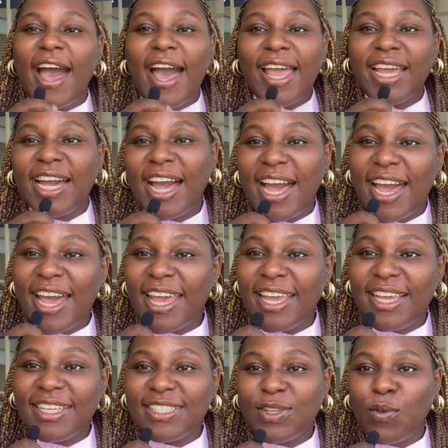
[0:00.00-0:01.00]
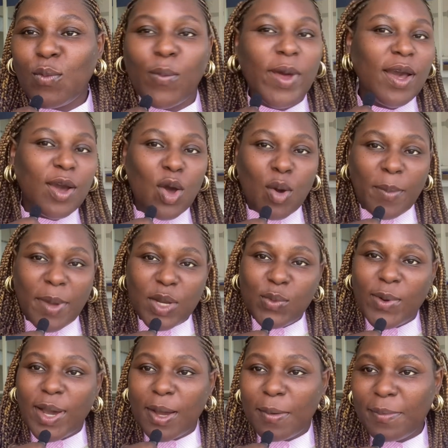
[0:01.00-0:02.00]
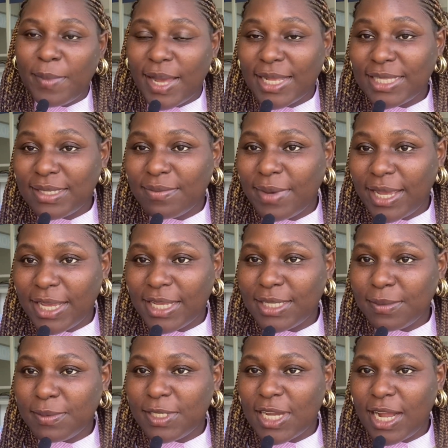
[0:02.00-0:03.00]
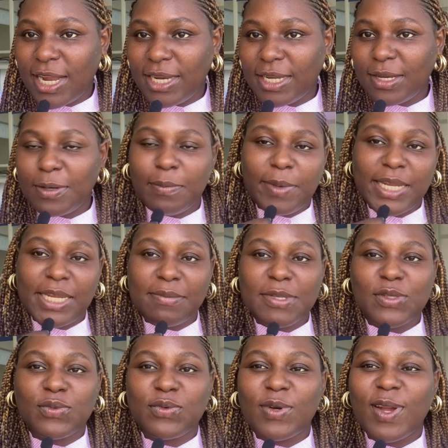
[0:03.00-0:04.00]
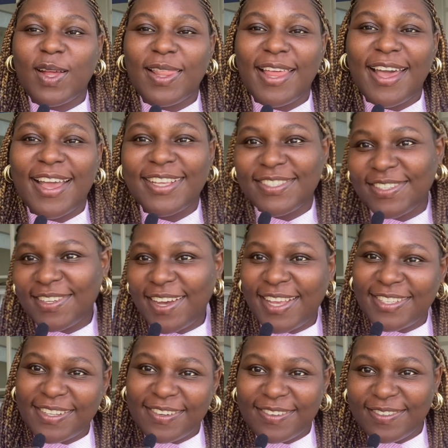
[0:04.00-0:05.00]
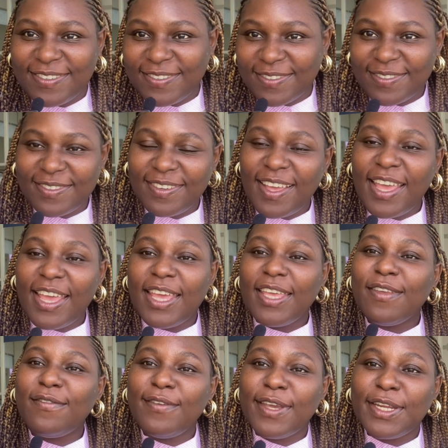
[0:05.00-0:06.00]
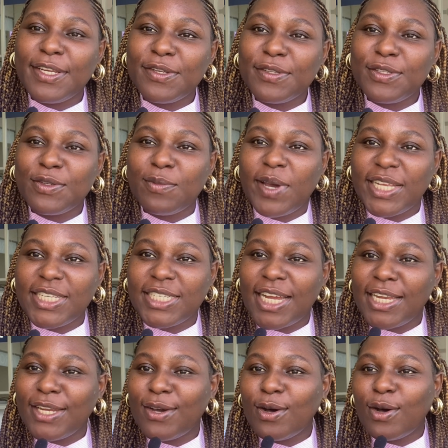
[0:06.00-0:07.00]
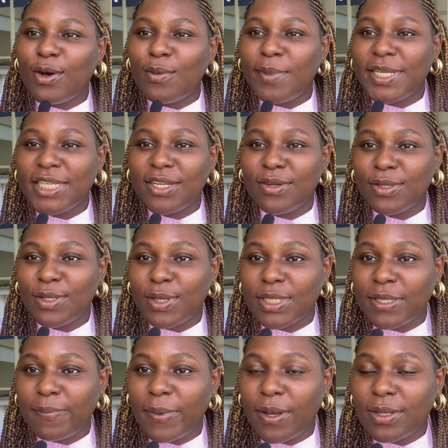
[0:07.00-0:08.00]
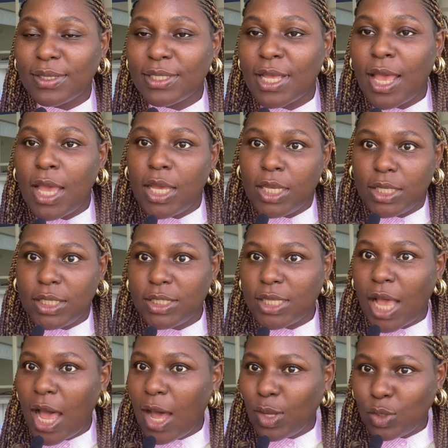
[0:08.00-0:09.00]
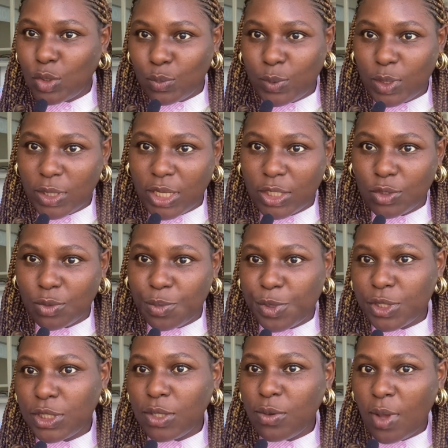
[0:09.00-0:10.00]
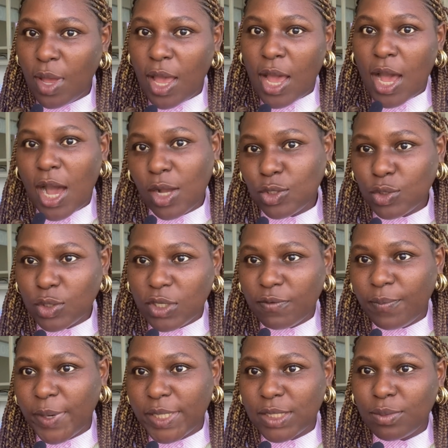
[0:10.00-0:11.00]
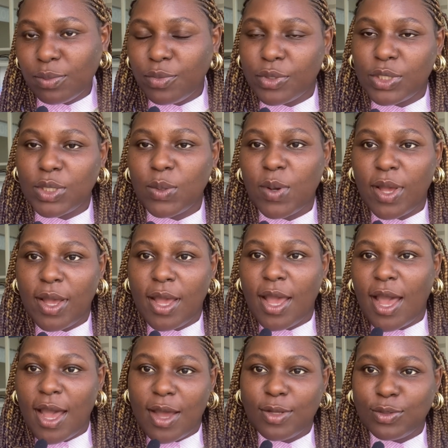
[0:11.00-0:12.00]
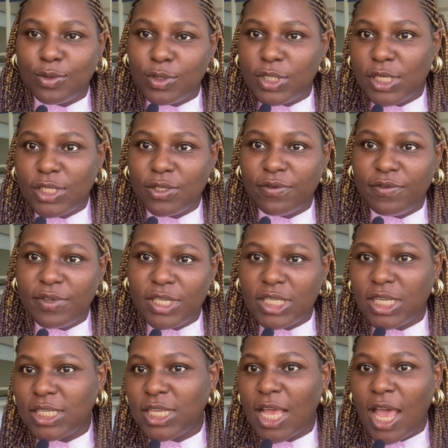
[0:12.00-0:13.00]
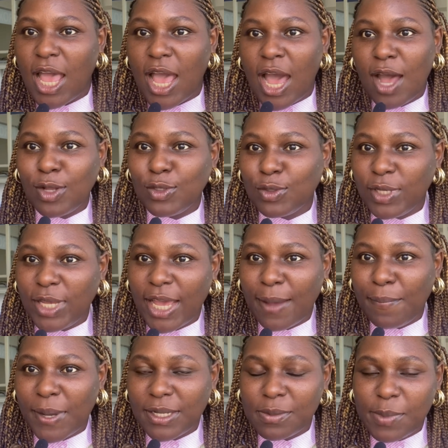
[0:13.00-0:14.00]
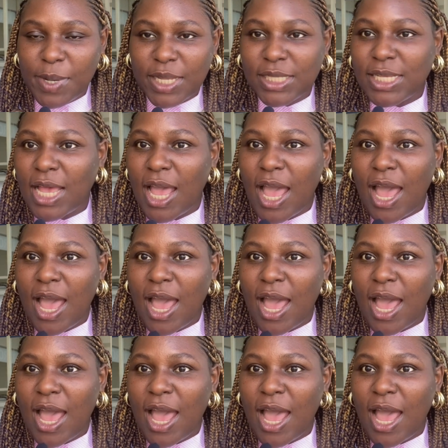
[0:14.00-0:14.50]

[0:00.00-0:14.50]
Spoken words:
Hi guys, welcome and welcome back to my YouTube channel. My name is Morella. As you guys all know, if you're new to my channel, all my channel talks about is how to relocate to Brazil, how to give birth in Brazil, how to change your visas, how to get apartment